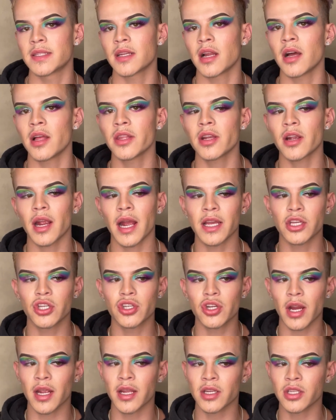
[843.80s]
on there,
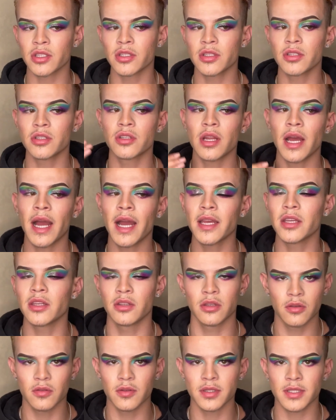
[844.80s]
I
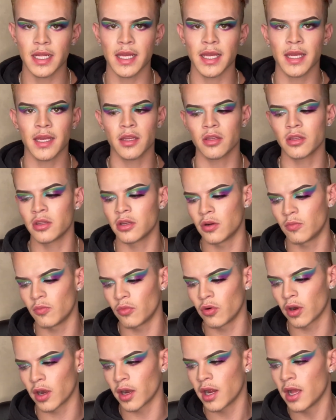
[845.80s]
used a, you know,
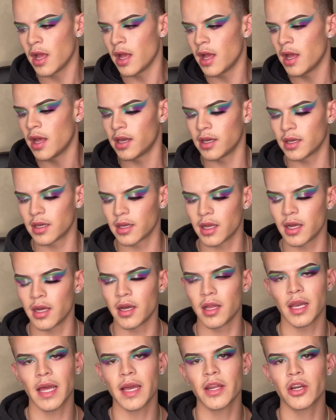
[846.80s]
more
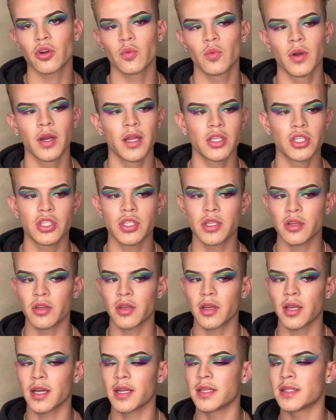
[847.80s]
lighter one to
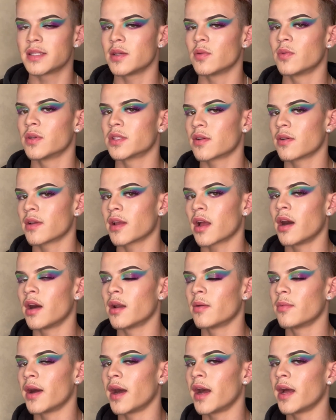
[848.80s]
kind of see what's going on
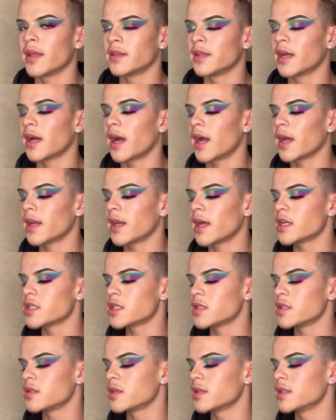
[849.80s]
behind the eyelash,
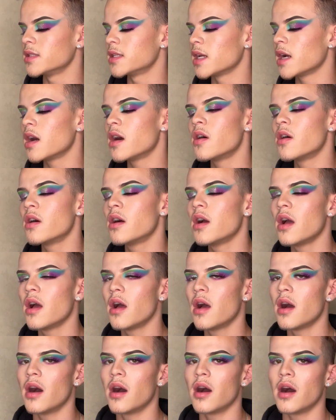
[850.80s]
as you can tell.
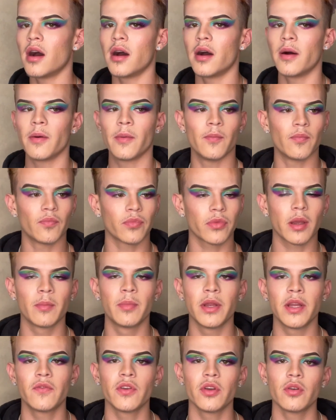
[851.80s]
But
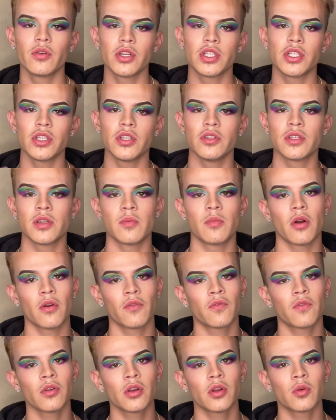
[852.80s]
if you were to use a more
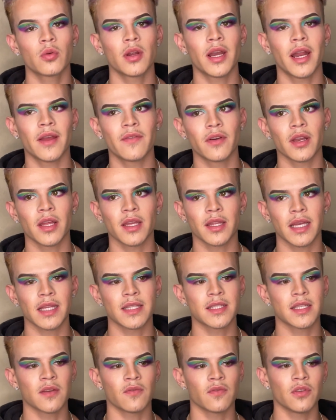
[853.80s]
fuller one, I feel like that's
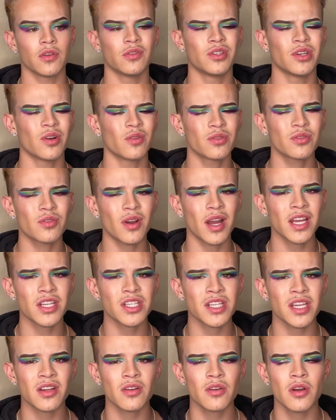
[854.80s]
if you don't do
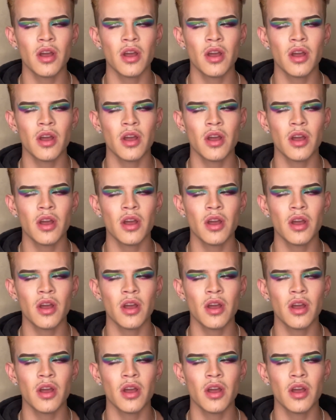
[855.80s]
eyeshadow.